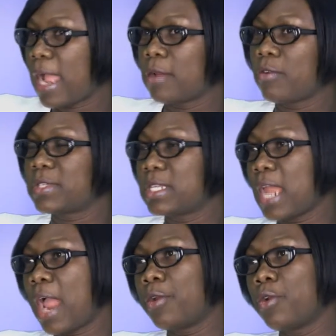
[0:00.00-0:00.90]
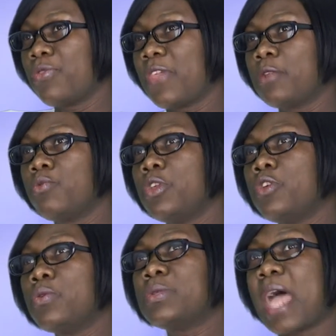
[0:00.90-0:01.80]
kind of scenario, then we
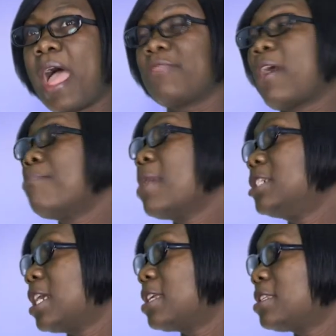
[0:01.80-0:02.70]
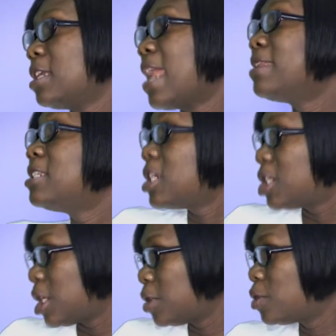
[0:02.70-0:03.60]
use other measures in
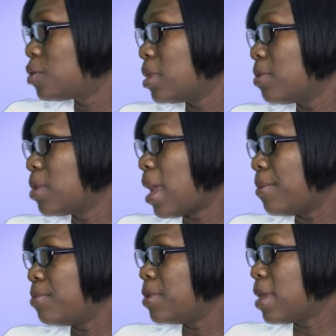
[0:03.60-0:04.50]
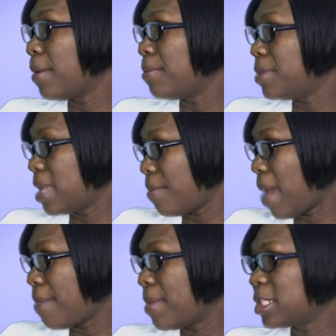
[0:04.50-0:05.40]
addition to the
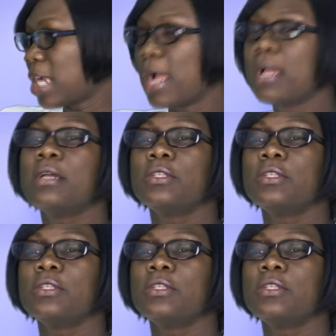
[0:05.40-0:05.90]
BMI measure